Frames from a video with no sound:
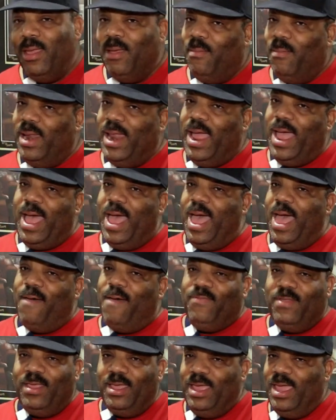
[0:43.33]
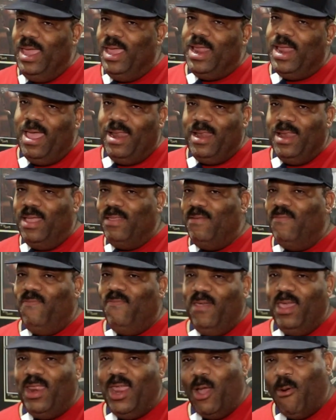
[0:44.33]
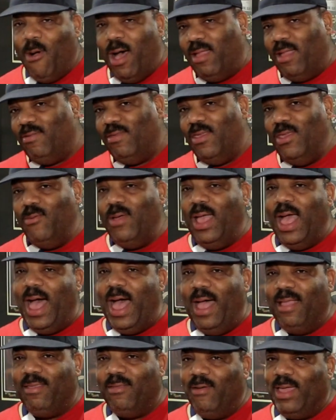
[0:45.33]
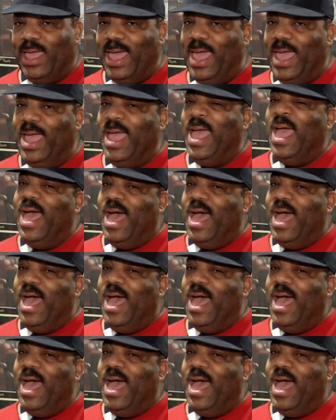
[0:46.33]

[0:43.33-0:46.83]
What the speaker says: but I have to get another video out to you guys, okay?